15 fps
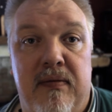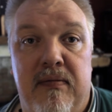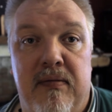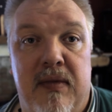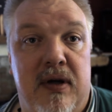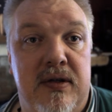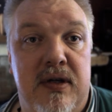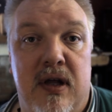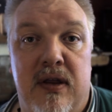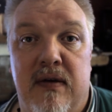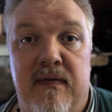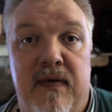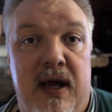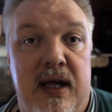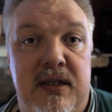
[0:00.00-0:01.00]
there's nothing
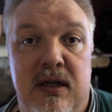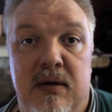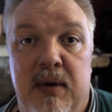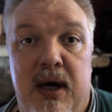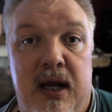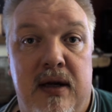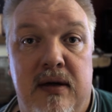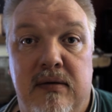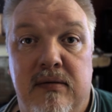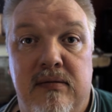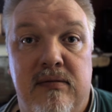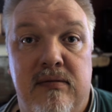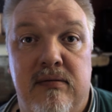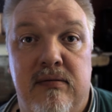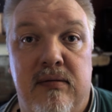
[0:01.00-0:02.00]
fancy about it.
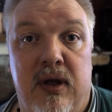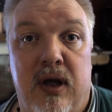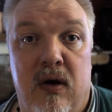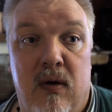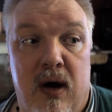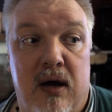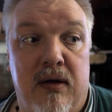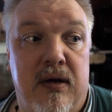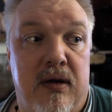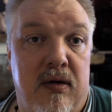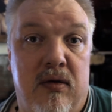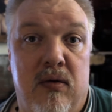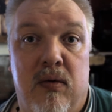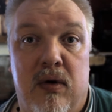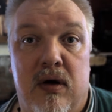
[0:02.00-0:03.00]
You go out, you do
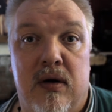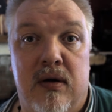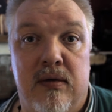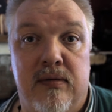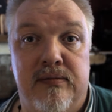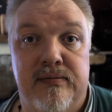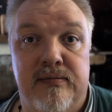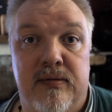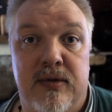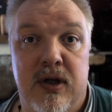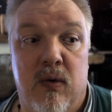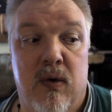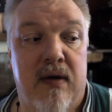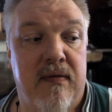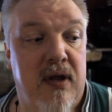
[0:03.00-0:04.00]
the work. So
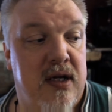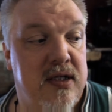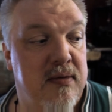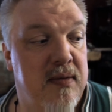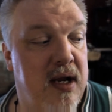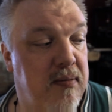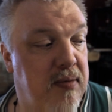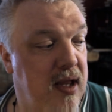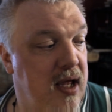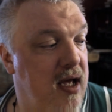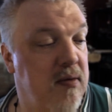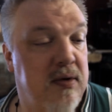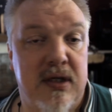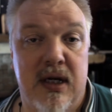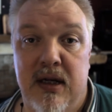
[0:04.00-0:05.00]
what I've done is I made a plan,
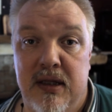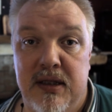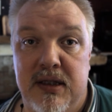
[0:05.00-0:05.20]
which I did the